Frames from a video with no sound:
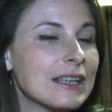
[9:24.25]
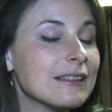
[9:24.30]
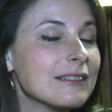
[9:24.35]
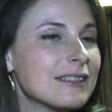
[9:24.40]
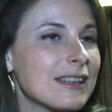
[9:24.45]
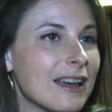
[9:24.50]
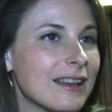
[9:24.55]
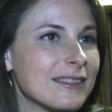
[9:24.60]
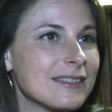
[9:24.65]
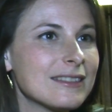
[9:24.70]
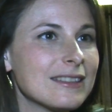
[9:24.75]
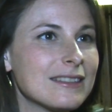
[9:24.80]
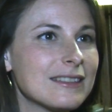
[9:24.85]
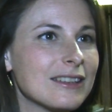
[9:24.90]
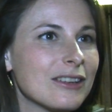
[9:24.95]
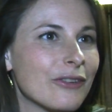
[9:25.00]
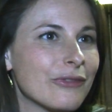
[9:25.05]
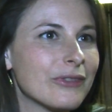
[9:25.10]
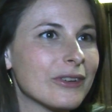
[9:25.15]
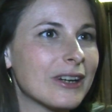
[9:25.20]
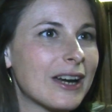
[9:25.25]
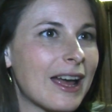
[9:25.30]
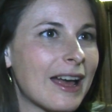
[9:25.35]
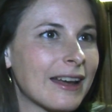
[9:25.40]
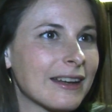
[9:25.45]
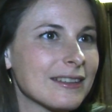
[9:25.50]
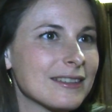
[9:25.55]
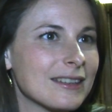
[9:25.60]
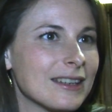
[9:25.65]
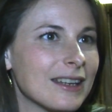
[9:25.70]
intensity of her
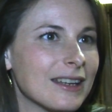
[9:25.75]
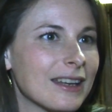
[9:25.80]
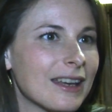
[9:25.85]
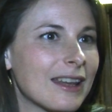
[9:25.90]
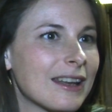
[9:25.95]
acting.